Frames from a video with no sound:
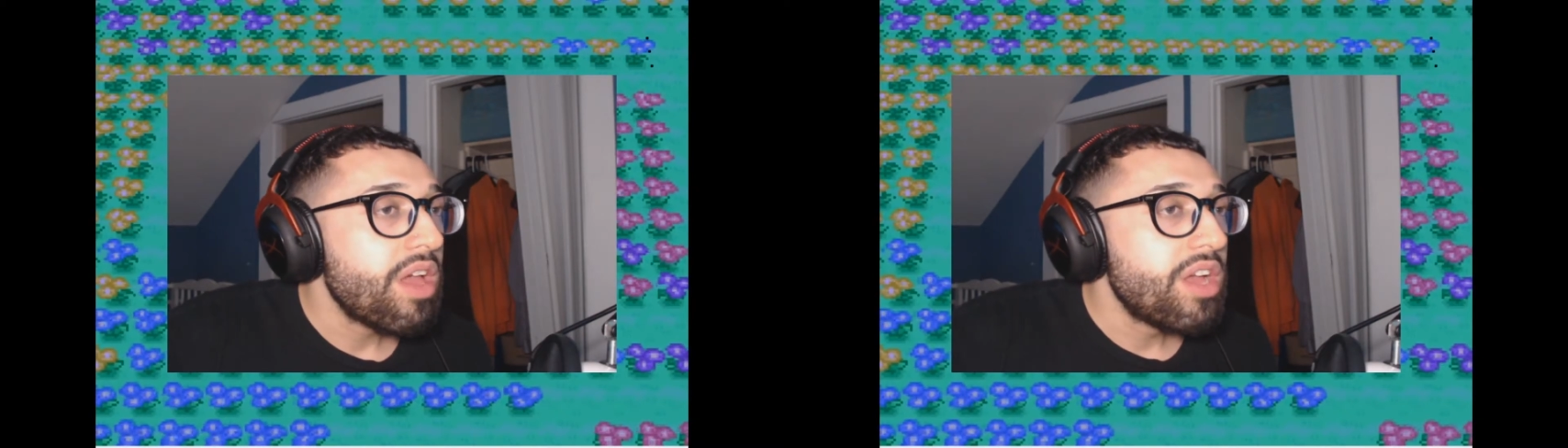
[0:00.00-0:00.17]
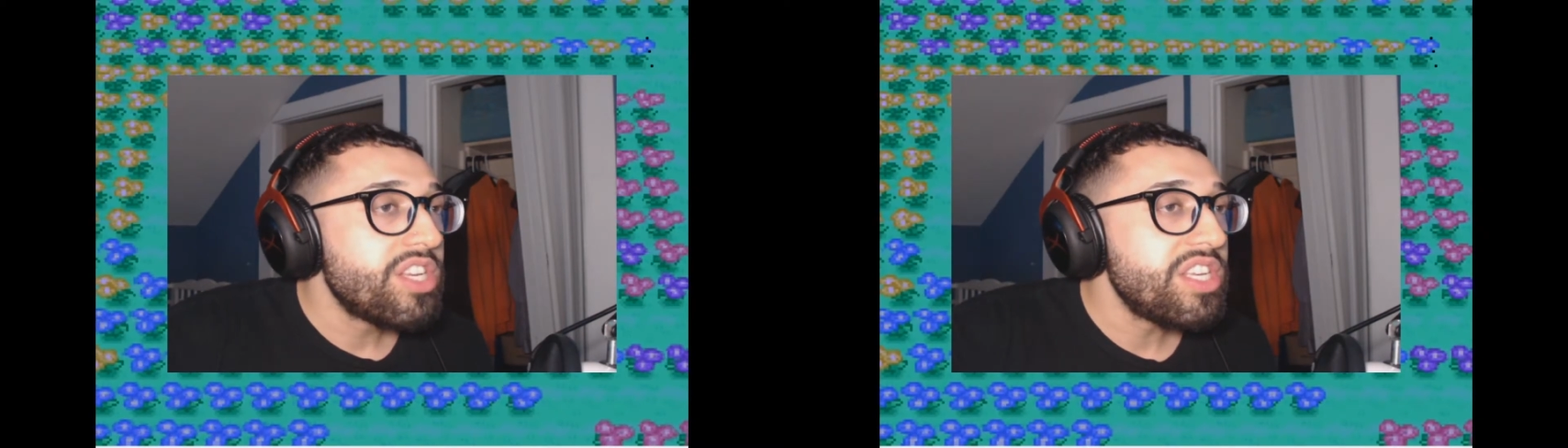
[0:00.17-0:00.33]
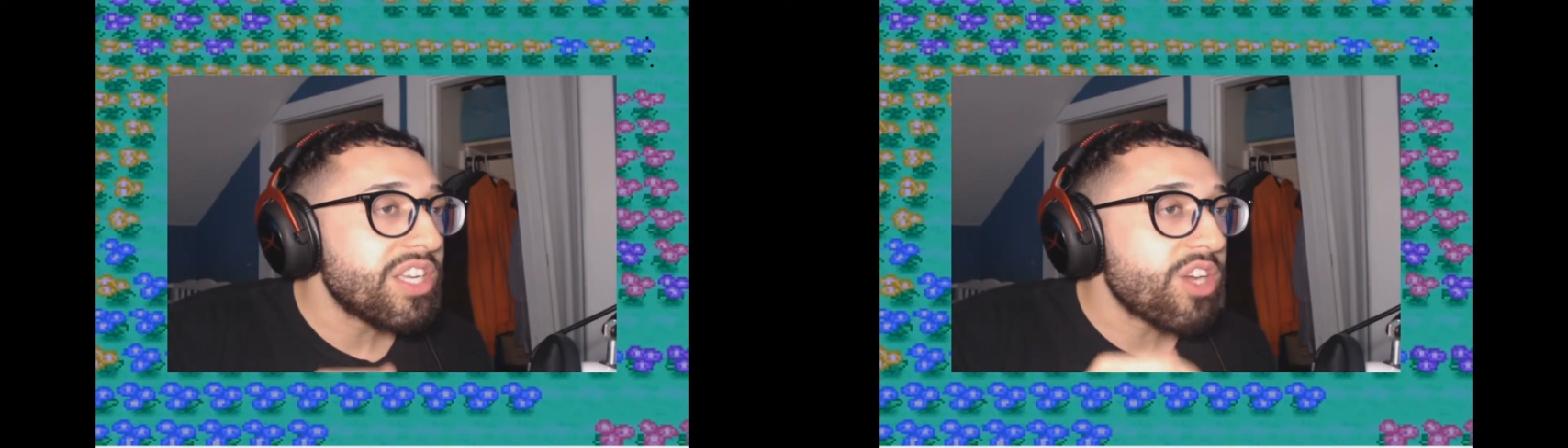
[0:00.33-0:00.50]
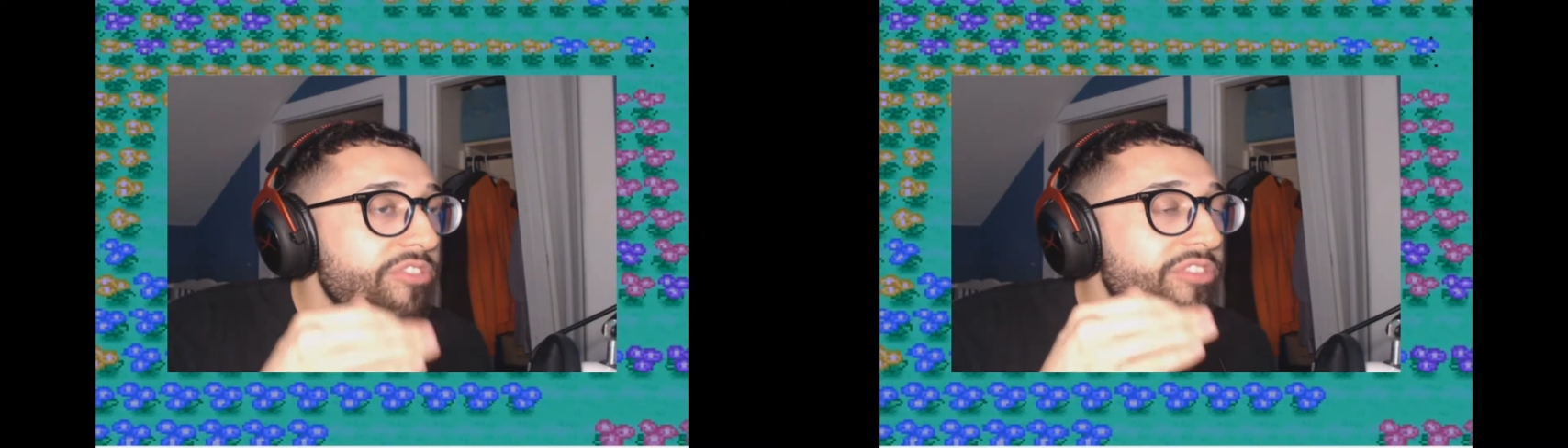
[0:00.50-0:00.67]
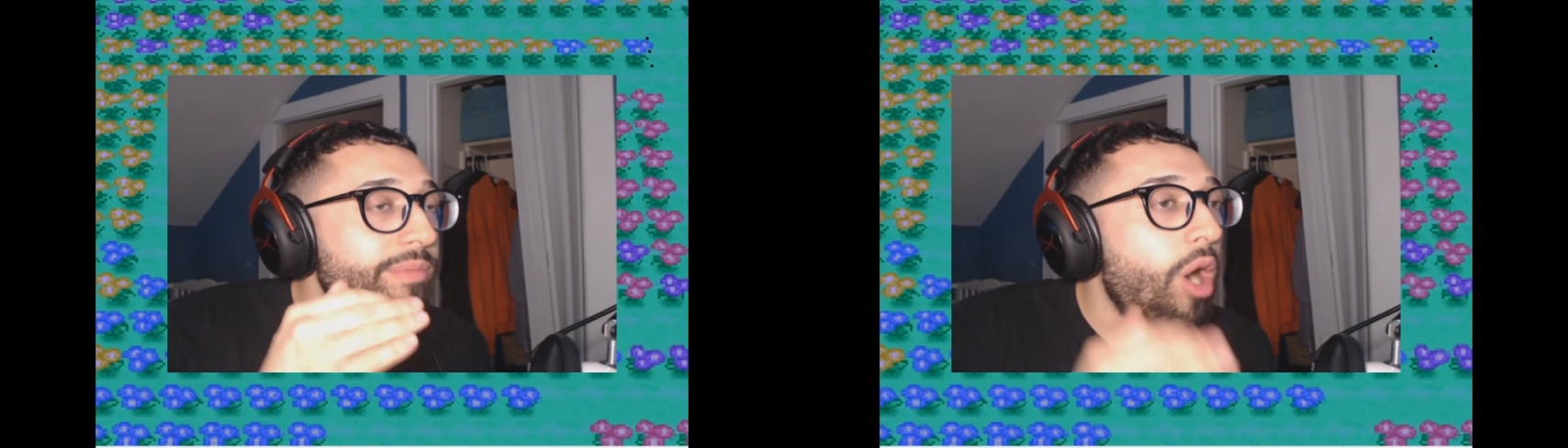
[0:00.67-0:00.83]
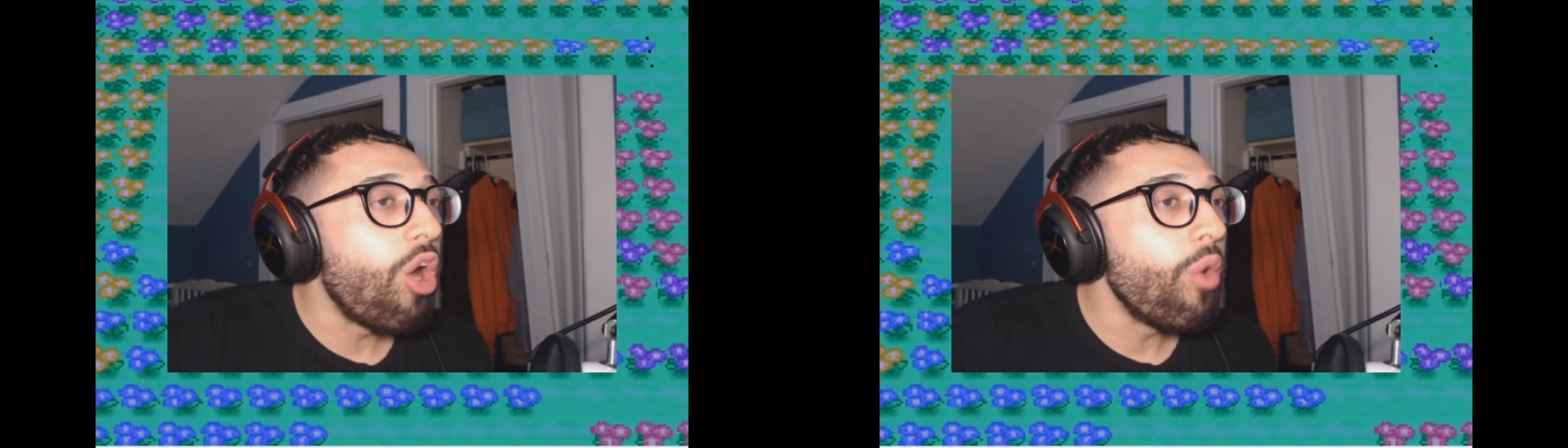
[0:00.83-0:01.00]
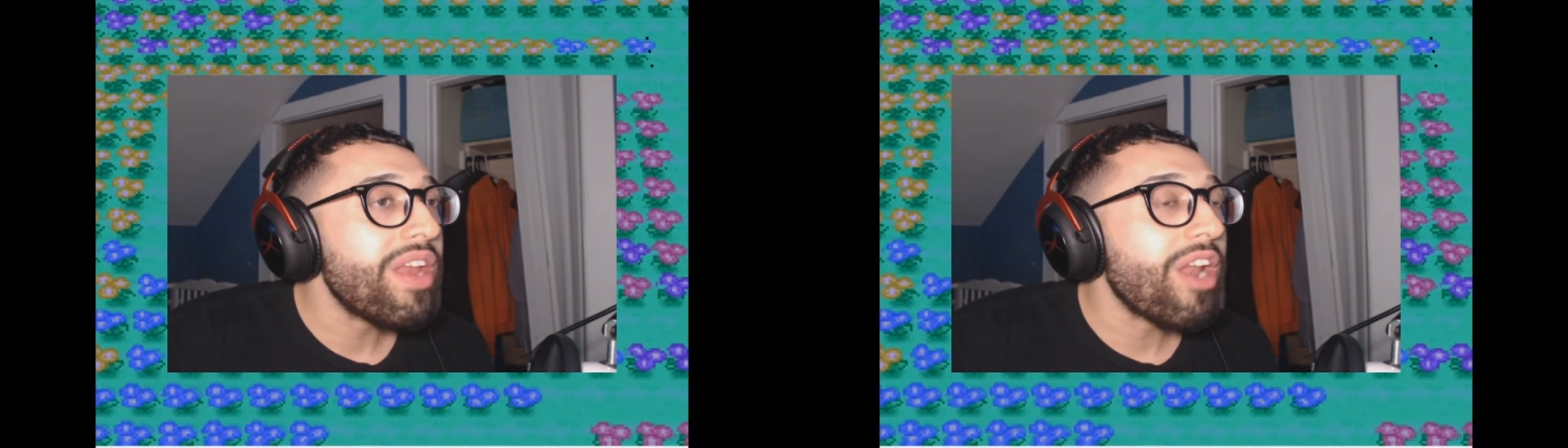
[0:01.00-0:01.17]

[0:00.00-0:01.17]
just to go from Hoenn,